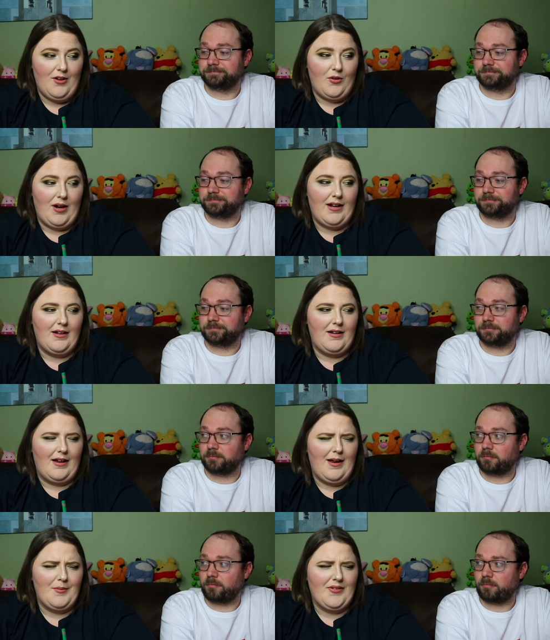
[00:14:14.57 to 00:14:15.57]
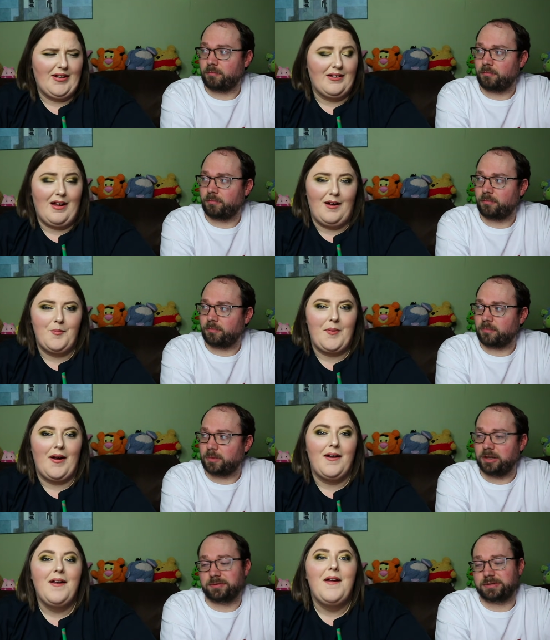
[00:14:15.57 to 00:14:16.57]
Speaker 1: Granted, I haven't seen a lot, but
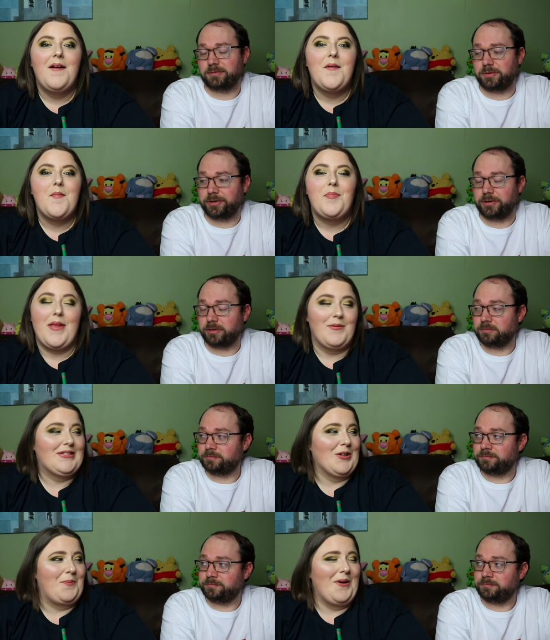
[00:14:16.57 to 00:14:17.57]
it was still pretty great. It was still